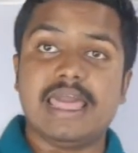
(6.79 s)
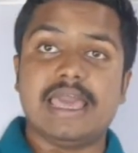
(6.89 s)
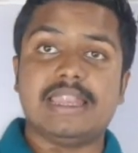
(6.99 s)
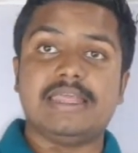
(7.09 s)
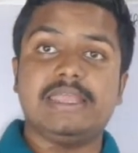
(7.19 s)

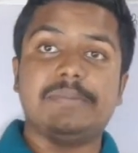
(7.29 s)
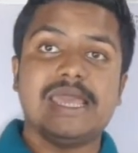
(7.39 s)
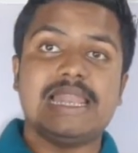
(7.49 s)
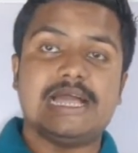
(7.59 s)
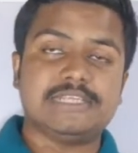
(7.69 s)
and in
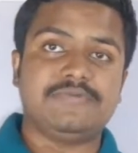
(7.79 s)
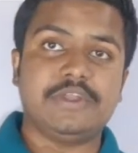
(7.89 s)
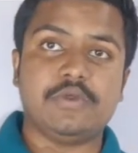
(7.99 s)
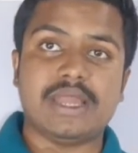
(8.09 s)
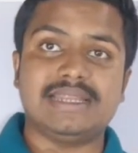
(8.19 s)
my last
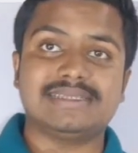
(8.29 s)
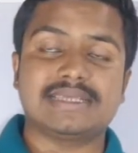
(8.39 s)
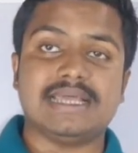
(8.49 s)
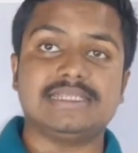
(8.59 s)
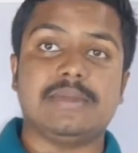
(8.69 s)
video I
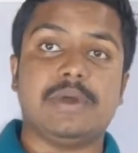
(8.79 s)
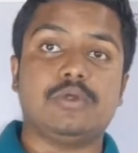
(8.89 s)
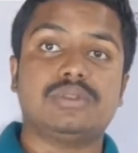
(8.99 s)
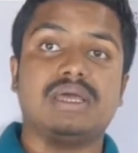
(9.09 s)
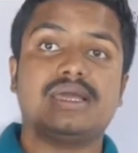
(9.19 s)
discussed
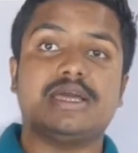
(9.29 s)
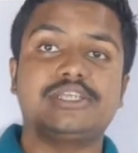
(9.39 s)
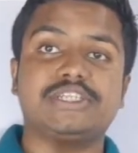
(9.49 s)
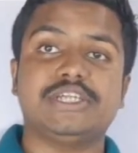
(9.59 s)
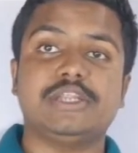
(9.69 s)
about the
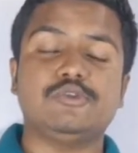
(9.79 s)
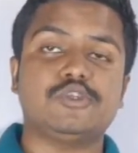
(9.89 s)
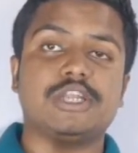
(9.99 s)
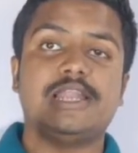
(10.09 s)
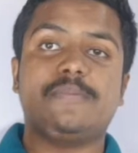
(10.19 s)

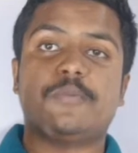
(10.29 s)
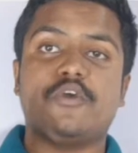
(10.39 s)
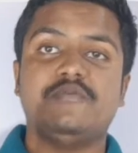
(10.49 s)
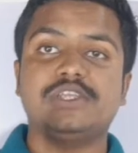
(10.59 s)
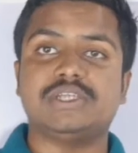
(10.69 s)
constitutional
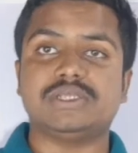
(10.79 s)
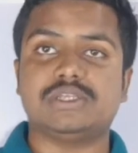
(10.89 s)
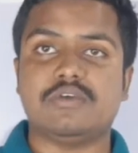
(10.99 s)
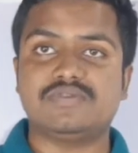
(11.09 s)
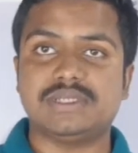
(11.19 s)

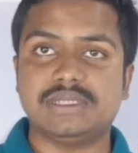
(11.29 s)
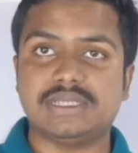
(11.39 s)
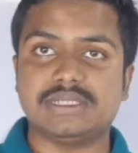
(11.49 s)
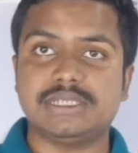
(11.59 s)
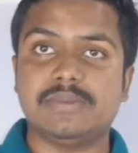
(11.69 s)
provisions of
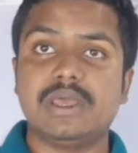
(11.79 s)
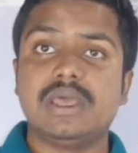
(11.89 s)
citizenship.